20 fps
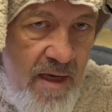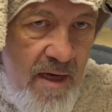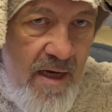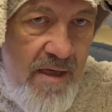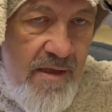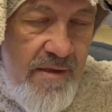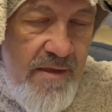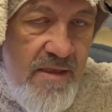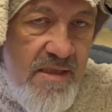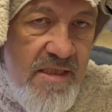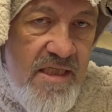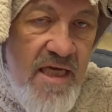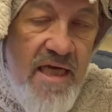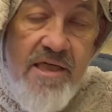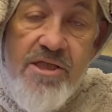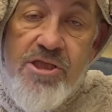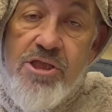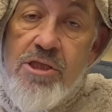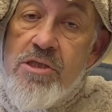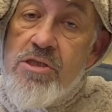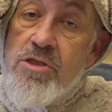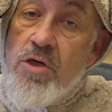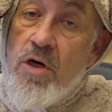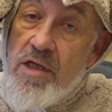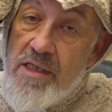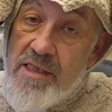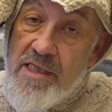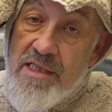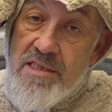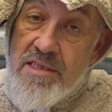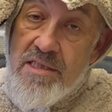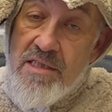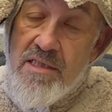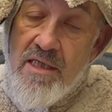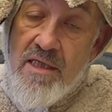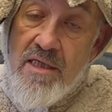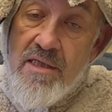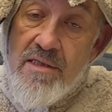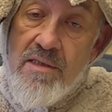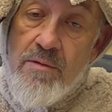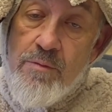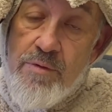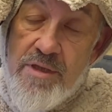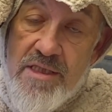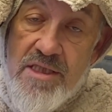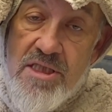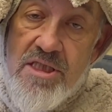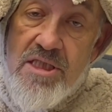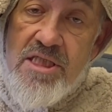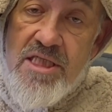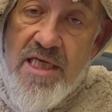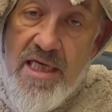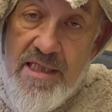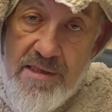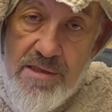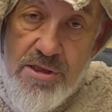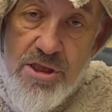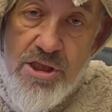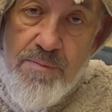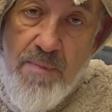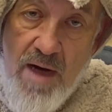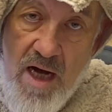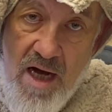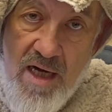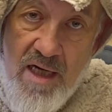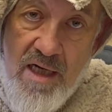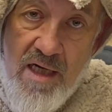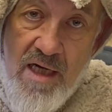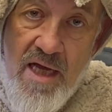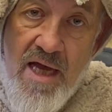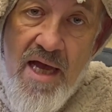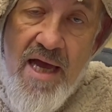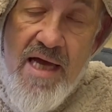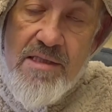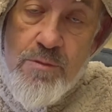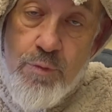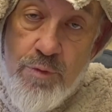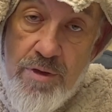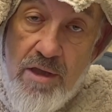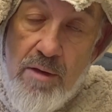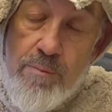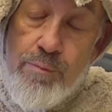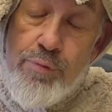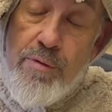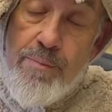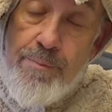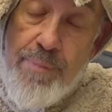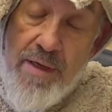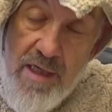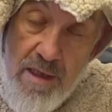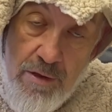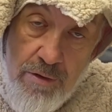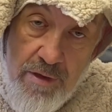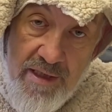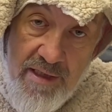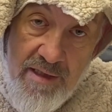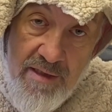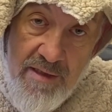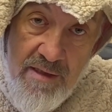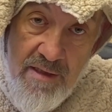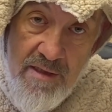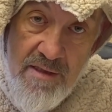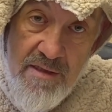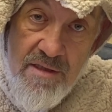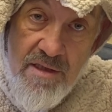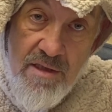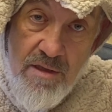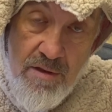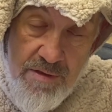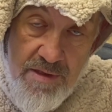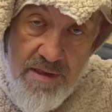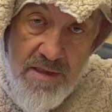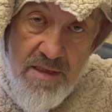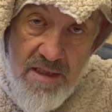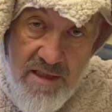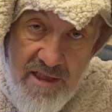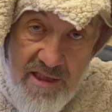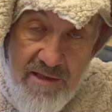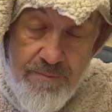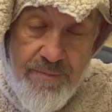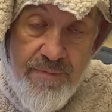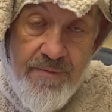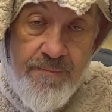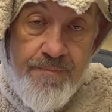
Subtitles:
And the sages taught us that we should say the Shema as we are preparing to go to sleep.